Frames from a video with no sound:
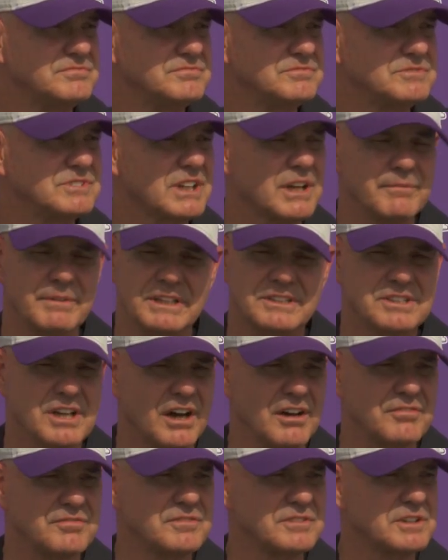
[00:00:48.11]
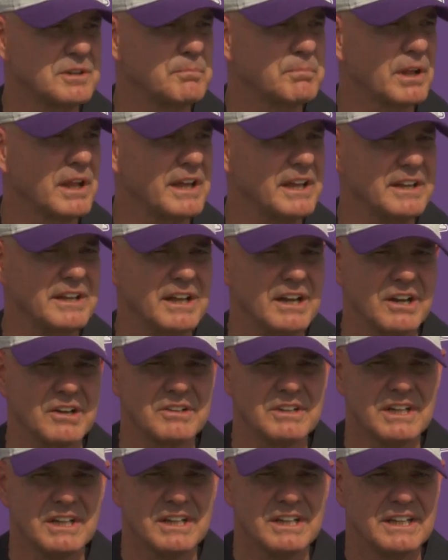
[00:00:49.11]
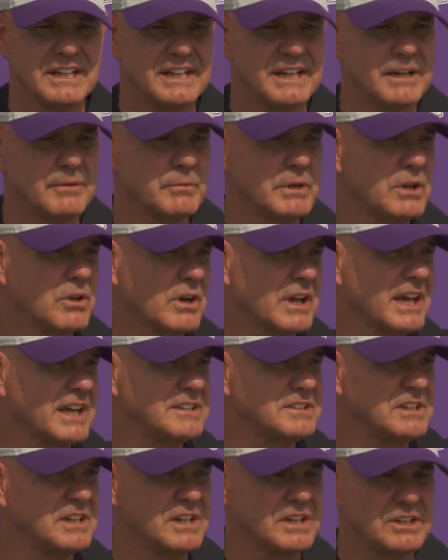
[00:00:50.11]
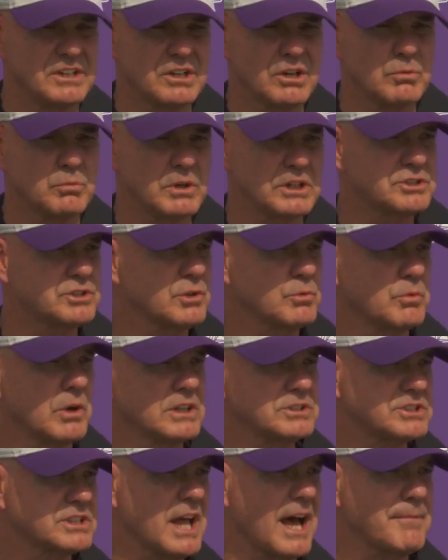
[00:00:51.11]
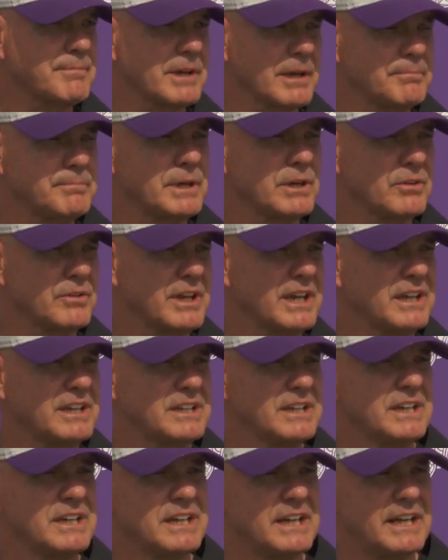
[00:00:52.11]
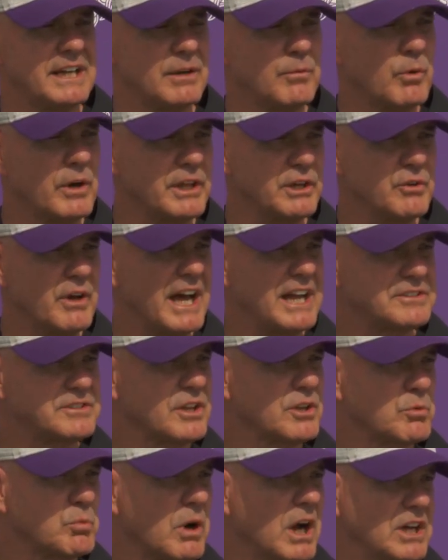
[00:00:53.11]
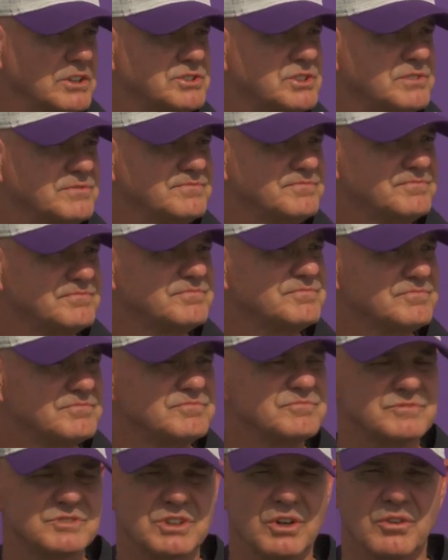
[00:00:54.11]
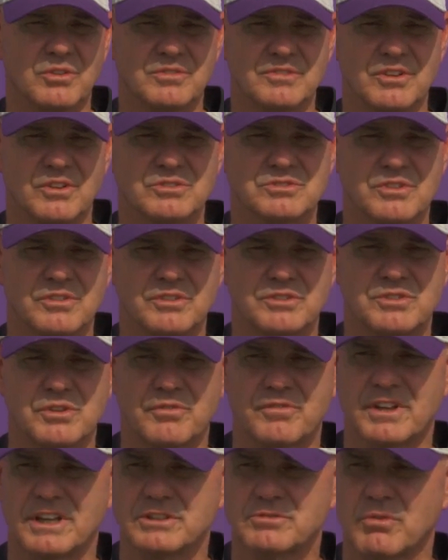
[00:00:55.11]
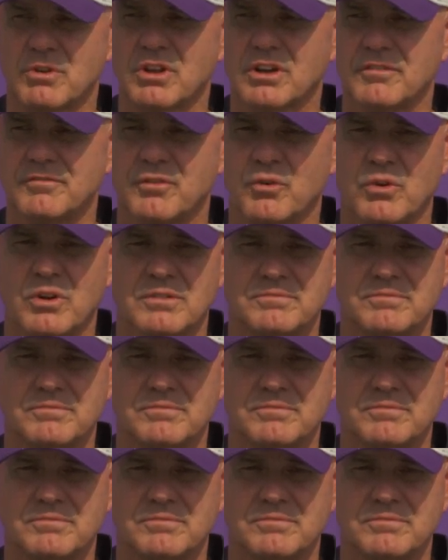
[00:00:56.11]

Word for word: It's going to be tough to play in there. And then we look at, you know, what's your run stopping ability, and then what do you add to the rush? So those are the two things we're looking for.